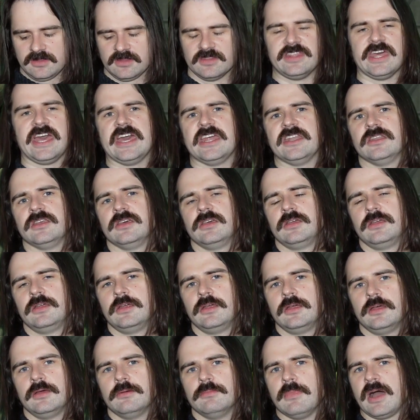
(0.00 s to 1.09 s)
Then
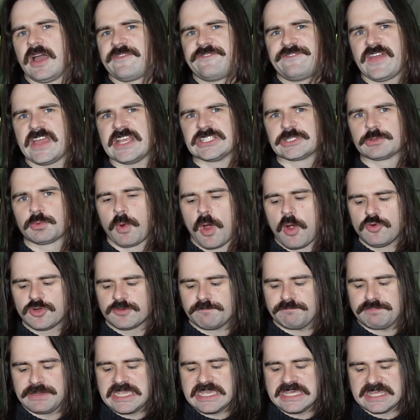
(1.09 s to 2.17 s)
my face
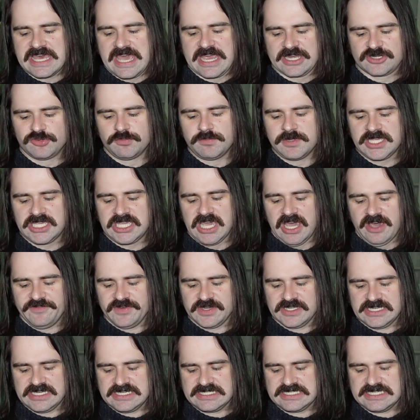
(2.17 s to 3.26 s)
won't be there to be
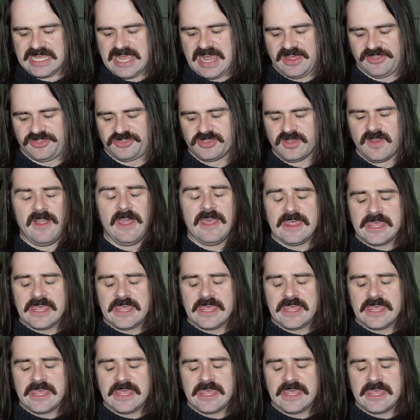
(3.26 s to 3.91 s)
covered in death.